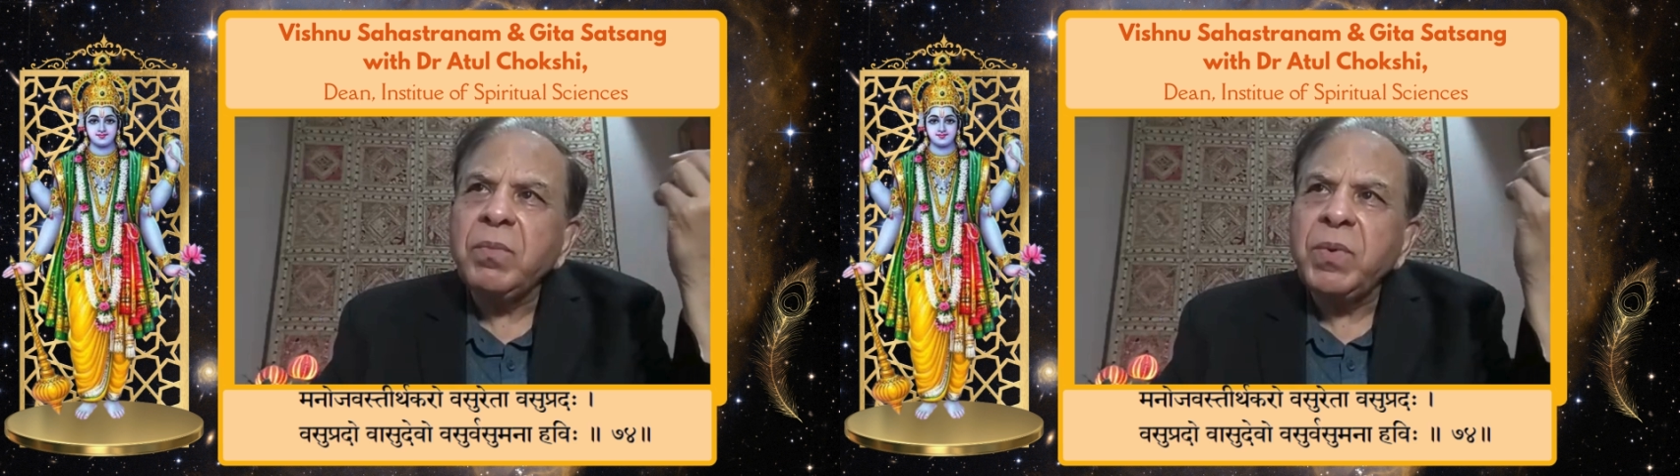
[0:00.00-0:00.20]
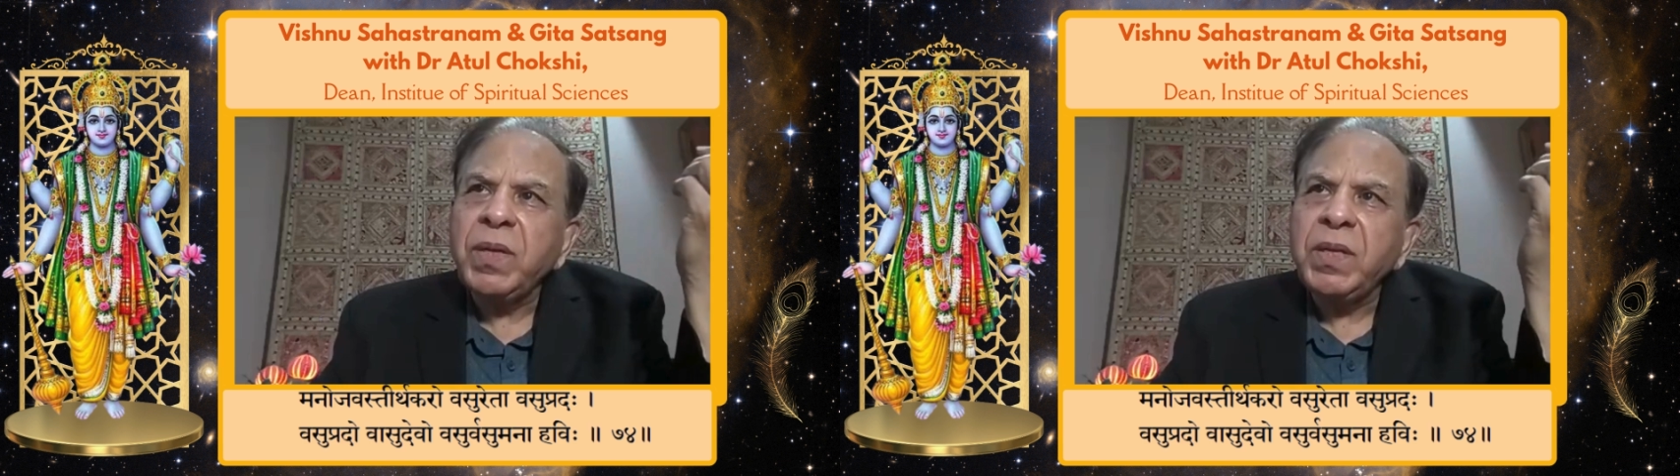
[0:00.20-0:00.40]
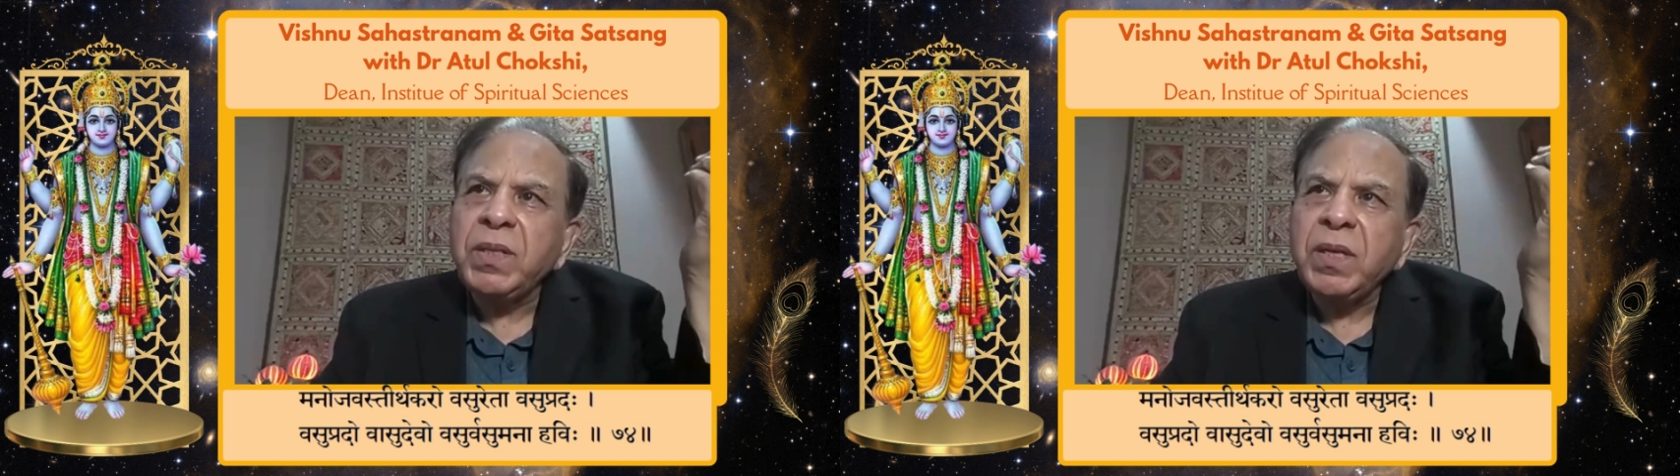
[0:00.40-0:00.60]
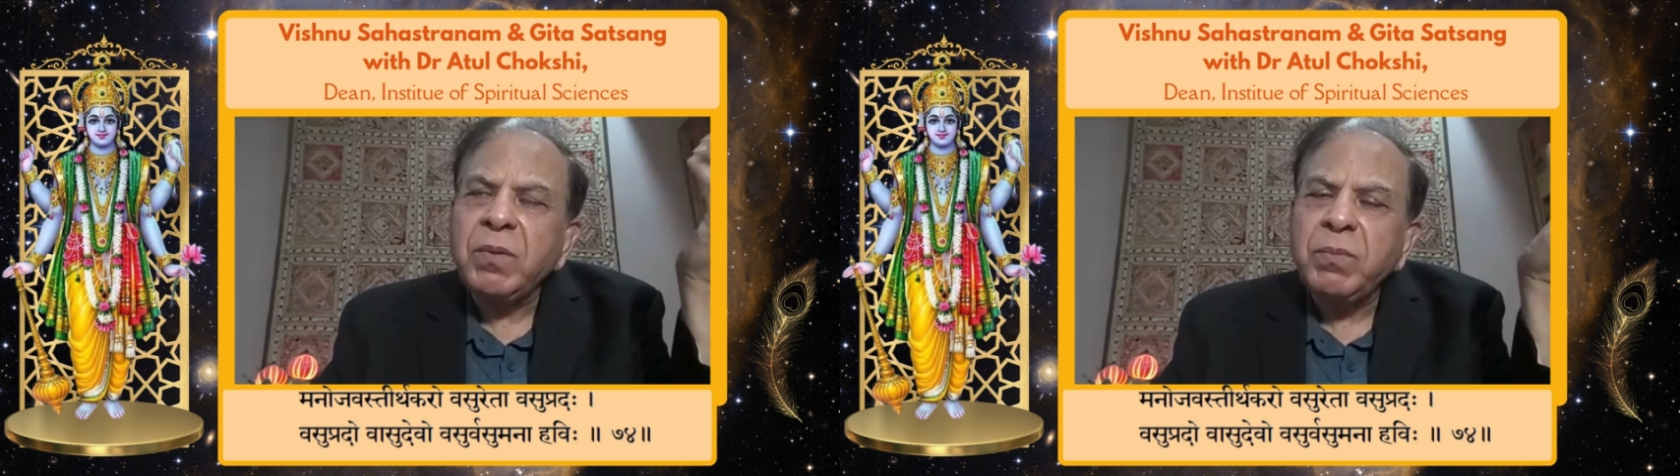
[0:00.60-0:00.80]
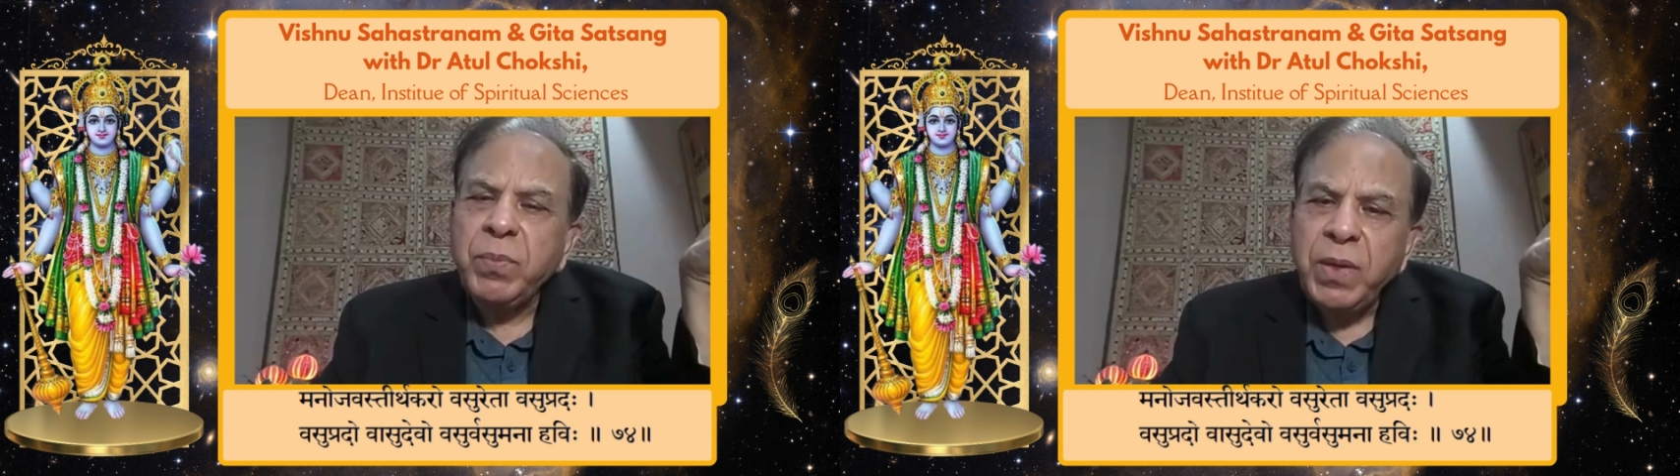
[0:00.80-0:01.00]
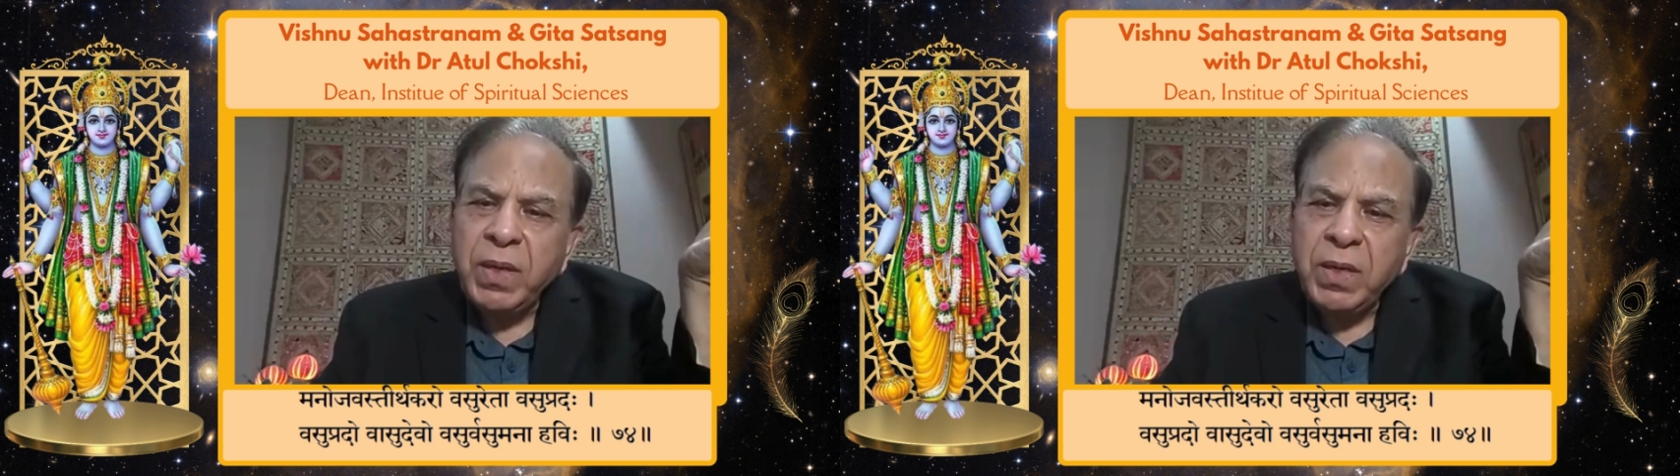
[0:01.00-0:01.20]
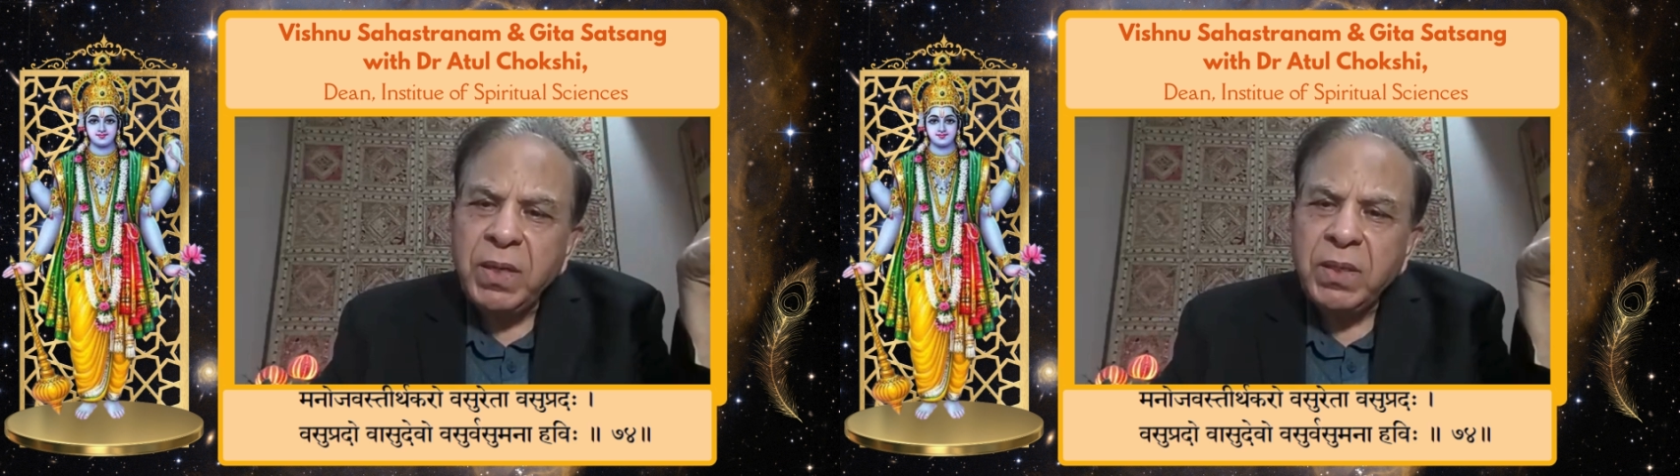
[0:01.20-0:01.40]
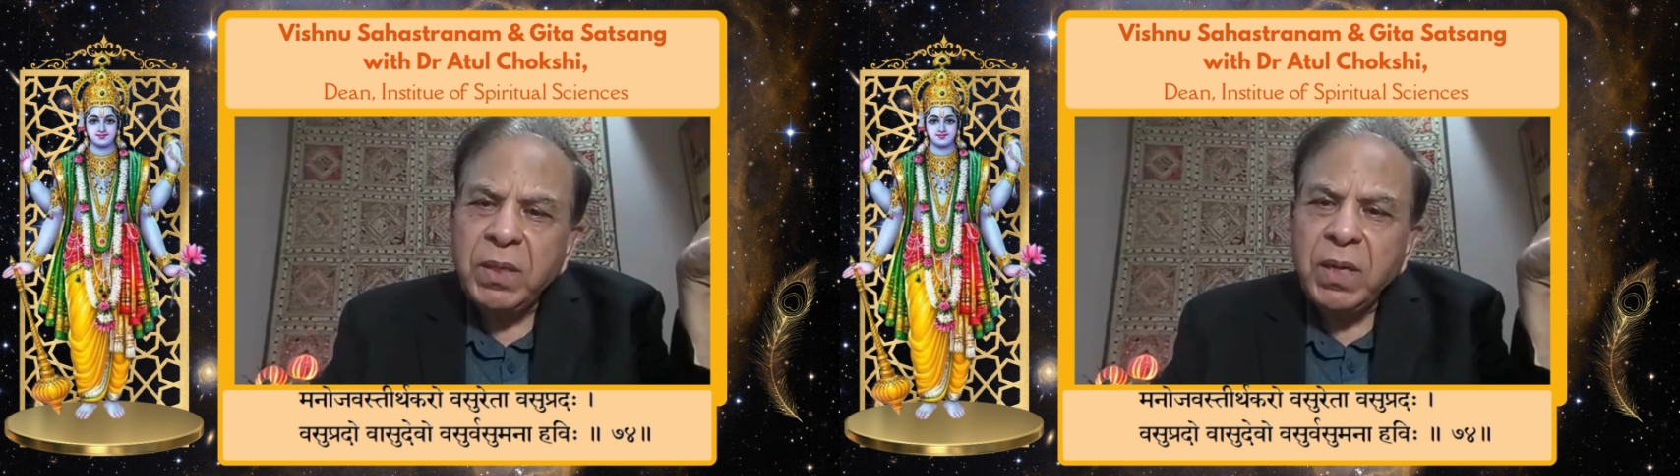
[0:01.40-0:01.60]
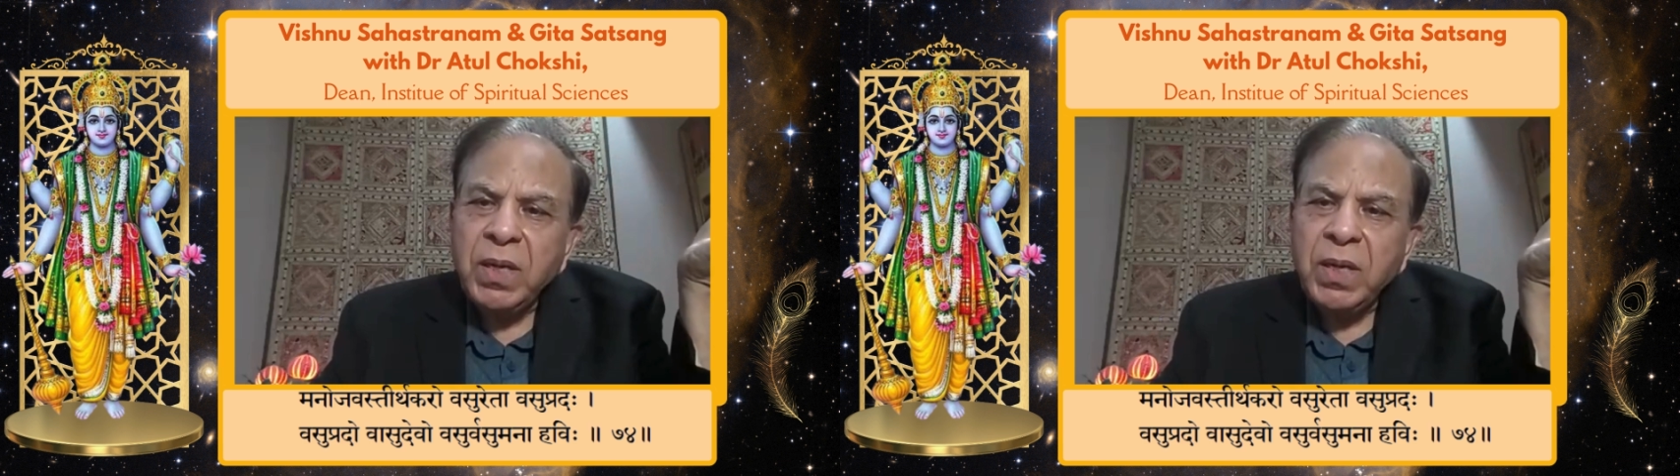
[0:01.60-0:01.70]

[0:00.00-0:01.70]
bliss and peace,